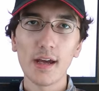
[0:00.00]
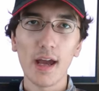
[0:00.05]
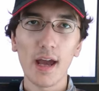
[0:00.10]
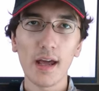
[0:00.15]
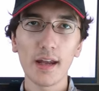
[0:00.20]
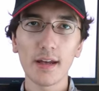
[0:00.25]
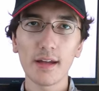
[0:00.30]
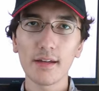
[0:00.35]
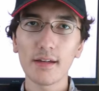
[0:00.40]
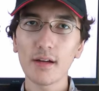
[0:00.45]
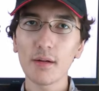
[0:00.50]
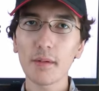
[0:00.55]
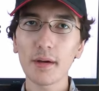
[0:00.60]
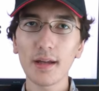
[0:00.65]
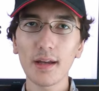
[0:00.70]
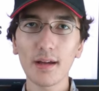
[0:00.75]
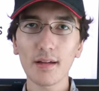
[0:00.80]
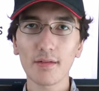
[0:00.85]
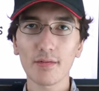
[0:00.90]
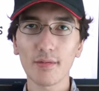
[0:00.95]
And until
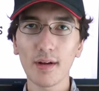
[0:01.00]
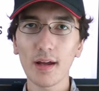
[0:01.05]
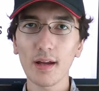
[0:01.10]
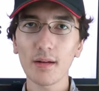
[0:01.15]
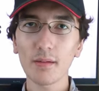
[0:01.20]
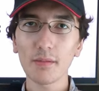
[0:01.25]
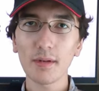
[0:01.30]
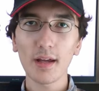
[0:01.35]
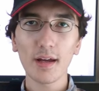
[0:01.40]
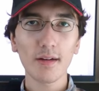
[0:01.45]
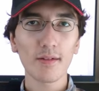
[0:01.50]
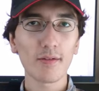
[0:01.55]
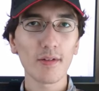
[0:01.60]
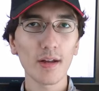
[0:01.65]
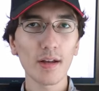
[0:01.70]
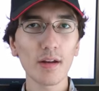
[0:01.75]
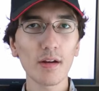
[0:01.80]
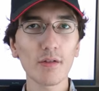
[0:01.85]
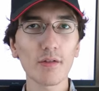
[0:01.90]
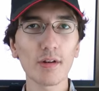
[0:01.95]
my next Random Tech
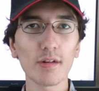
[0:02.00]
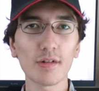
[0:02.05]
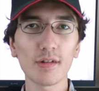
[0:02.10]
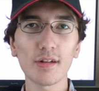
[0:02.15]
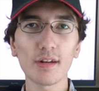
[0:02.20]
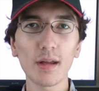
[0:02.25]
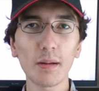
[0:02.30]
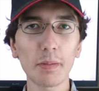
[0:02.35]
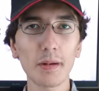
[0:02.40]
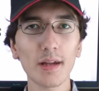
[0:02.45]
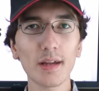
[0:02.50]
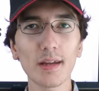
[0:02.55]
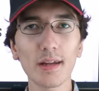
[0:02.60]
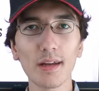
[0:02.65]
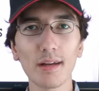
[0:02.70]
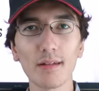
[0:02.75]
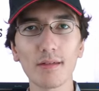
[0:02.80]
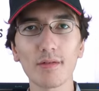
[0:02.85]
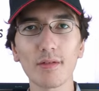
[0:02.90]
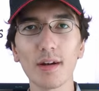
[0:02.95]
video, which
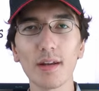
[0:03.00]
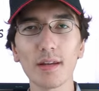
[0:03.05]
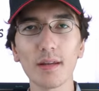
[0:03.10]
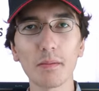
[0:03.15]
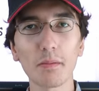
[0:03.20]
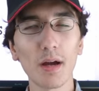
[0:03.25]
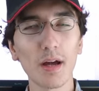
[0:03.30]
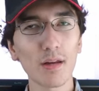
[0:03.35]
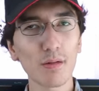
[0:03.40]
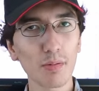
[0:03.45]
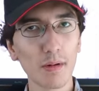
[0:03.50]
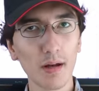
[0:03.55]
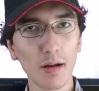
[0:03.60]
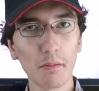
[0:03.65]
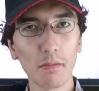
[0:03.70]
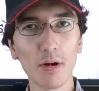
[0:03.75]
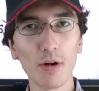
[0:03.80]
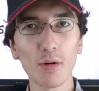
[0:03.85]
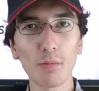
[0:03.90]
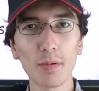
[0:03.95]
typically is once a month, but
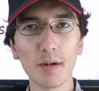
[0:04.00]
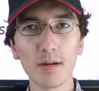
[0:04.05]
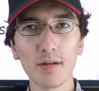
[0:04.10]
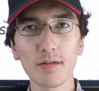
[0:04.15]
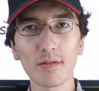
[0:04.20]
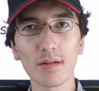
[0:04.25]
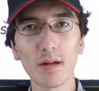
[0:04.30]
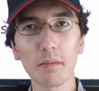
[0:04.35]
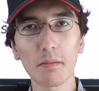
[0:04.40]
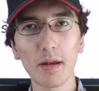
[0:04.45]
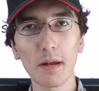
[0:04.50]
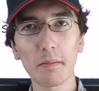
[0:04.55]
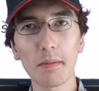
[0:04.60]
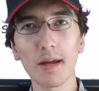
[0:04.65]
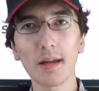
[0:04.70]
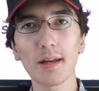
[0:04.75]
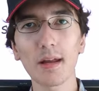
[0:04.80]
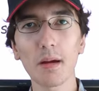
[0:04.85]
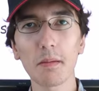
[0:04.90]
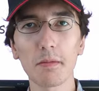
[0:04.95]
I'm hoping to someday
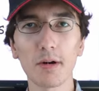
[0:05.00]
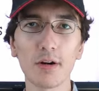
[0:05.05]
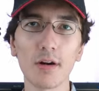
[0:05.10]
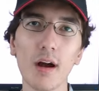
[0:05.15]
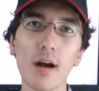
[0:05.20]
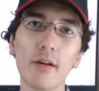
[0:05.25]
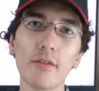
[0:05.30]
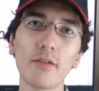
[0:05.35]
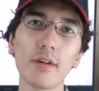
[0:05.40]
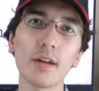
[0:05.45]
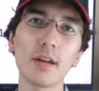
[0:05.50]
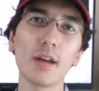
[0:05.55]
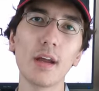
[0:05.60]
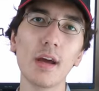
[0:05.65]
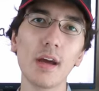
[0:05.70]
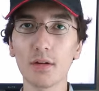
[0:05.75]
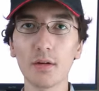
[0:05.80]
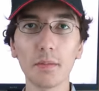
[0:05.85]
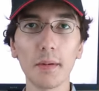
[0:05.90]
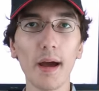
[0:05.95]
make that more often,
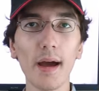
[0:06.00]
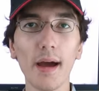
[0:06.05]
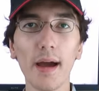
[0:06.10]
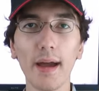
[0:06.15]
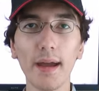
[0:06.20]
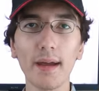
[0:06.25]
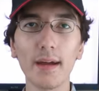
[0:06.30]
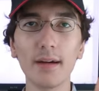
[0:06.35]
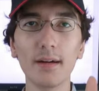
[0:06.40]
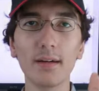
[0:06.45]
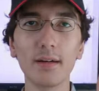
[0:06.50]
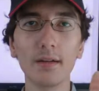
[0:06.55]
goodbye.